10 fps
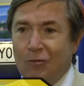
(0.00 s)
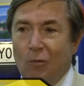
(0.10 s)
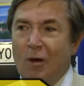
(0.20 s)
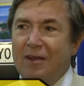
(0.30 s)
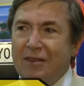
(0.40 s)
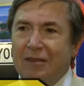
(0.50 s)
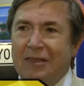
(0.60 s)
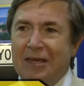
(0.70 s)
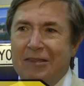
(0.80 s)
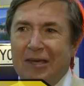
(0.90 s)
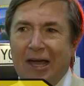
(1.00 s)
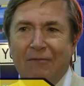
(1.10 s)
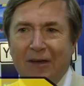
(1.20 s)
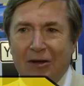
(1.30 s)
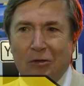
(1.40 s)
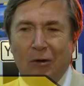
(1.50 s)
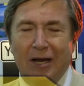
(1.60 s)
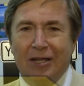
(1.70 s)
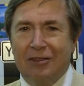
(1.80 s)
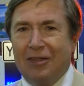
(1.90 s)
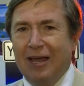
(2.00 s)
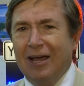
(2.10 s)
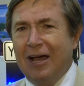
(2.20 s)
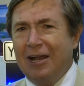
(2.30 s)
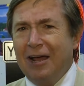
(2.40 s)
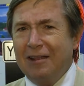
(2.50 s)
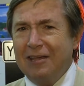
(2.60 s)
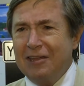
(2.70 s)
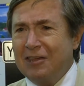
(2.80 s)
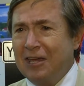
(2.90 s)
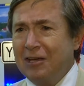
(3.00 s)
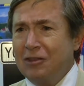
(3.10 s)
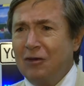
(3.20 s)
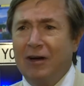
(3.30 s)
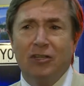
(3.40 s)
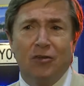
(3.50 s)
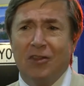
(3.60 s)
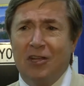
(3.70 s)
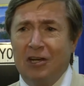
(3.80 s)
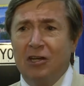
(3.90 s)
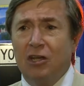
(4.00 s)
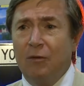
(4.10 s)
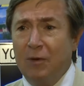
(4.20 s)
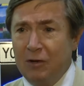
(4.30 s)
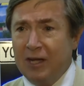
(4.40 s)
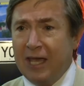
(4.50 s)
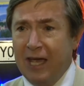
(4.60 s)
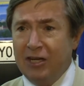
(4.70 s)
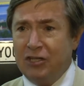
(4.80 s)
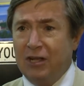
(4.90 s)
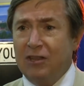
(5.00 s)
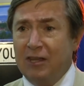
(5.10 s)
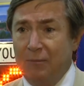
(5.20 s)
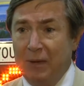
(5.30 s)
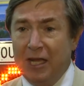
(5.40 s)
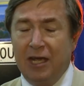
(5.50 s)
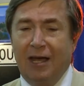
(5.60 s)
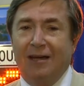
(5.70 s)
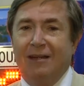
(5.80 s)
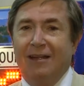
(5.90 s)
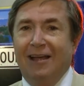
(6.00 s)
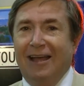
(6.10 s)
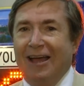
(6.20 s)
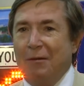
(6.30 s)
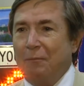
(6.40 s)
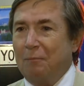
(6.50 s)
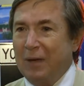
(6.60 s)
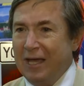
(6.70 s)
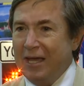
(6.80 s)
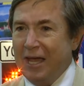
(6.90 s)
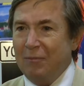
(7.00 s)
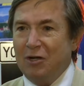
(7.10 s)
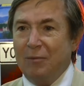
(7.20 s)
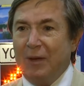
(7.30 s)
One of the things I found great is a lot of these kids are interested in communications and media. Being able to